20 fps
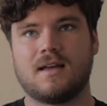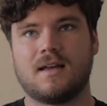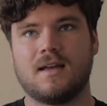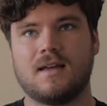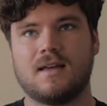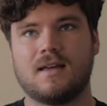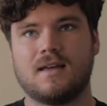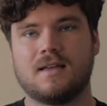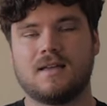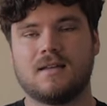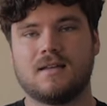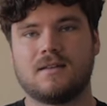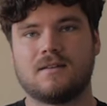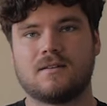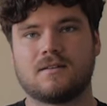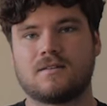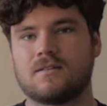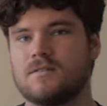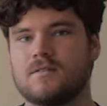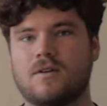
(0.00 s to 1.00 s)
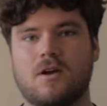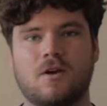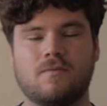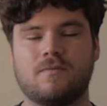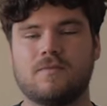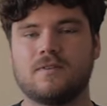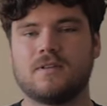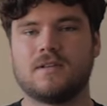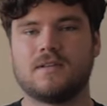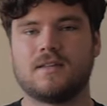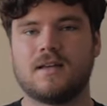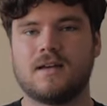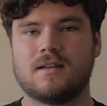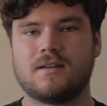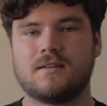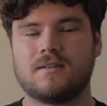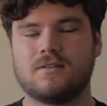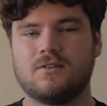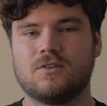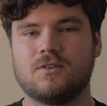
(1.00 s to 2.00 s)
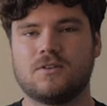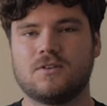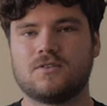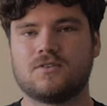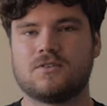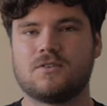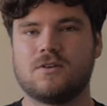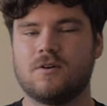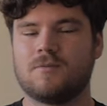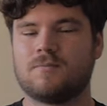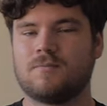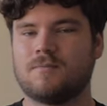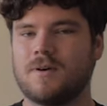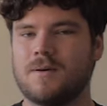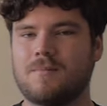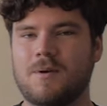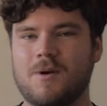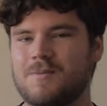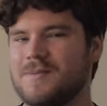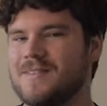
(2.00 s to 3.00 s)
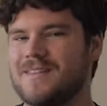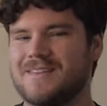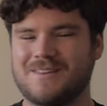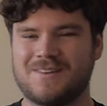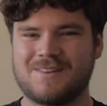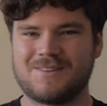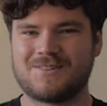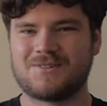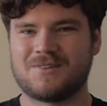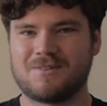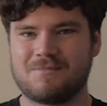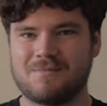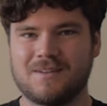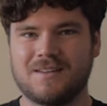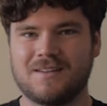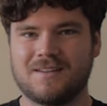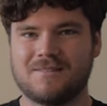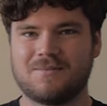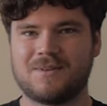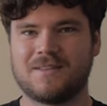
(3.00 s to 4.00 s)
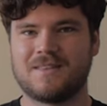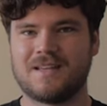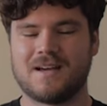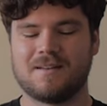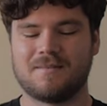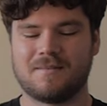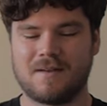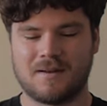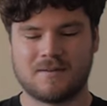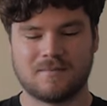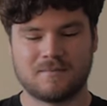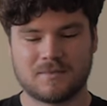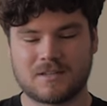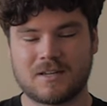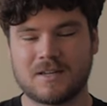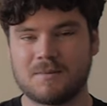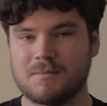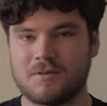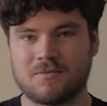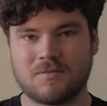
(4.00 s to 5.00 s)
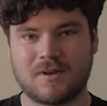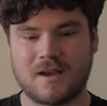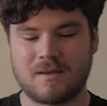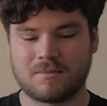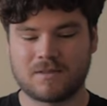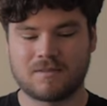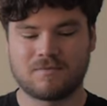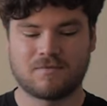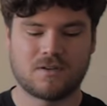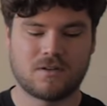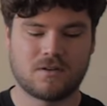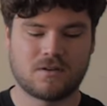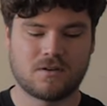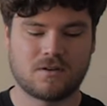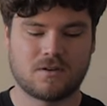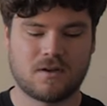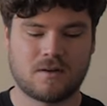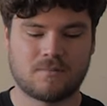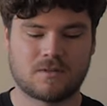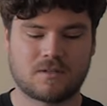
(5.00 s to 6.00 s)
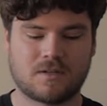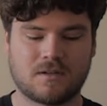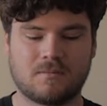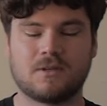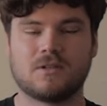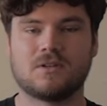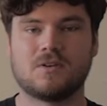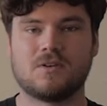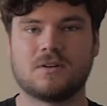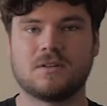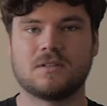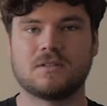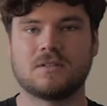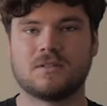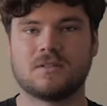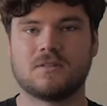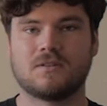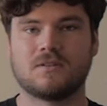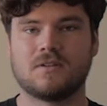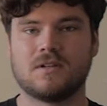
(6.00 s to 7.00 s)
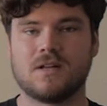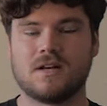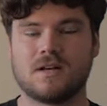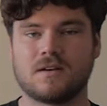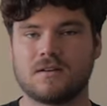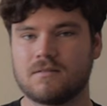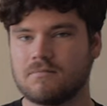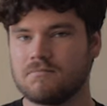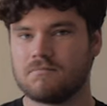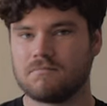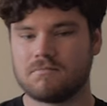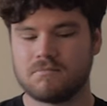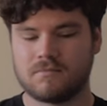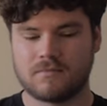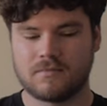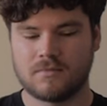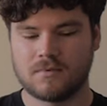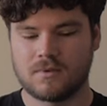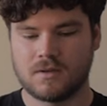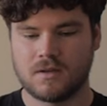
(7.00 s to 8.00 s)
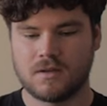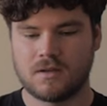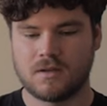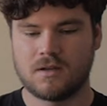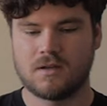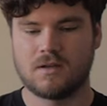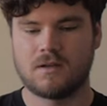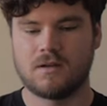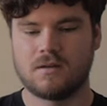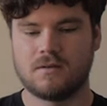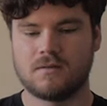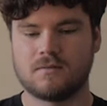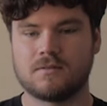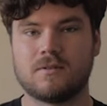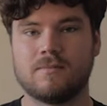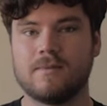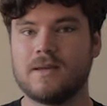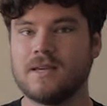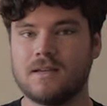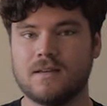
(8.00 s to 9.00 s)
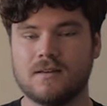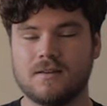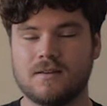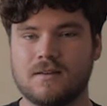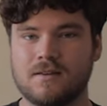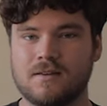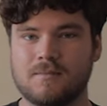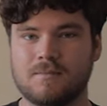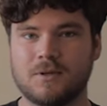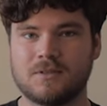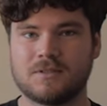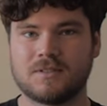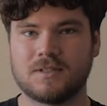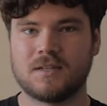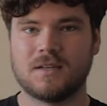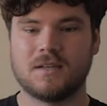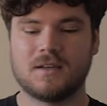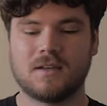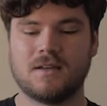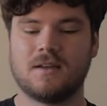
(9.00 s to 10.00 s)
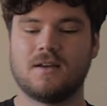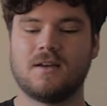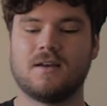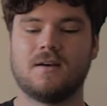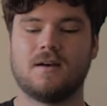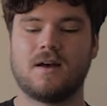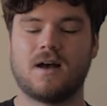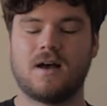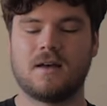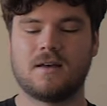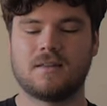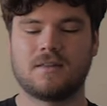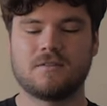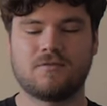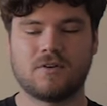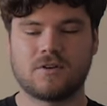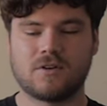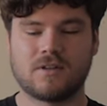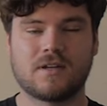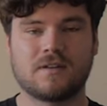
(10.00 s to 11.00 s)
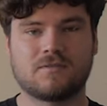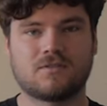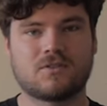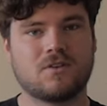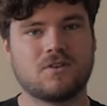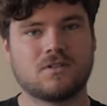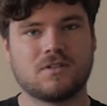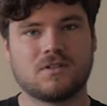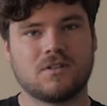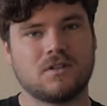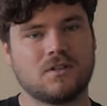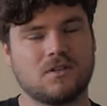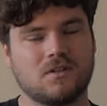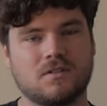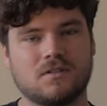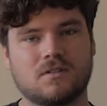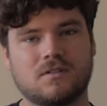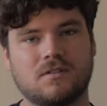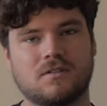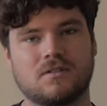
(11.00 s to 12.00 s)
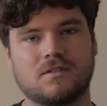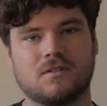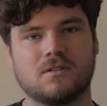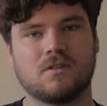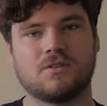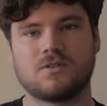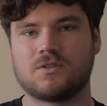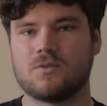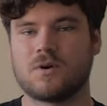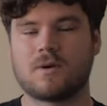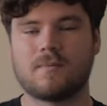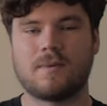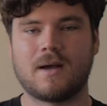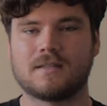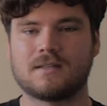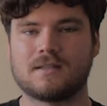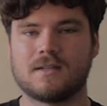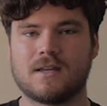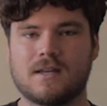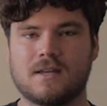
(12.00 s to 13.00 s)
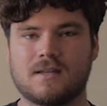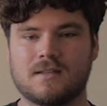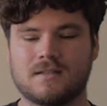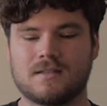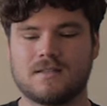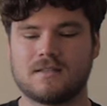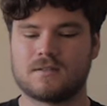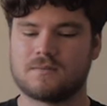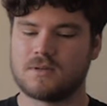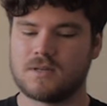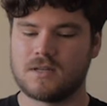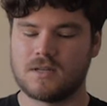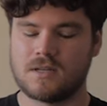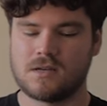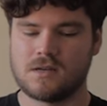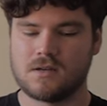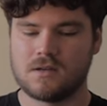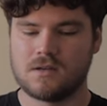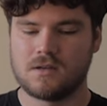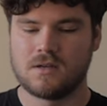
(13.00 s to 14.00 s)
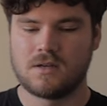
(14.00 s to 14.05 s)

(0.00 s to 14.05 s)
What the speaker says: And hopefully that you can, ho I'm hoping that you can join me with that. It's going to be a rambling video. I'm just going to be talking, so good luck. To me, mostly. The photo that I've chosen to use to talk about today is this one here.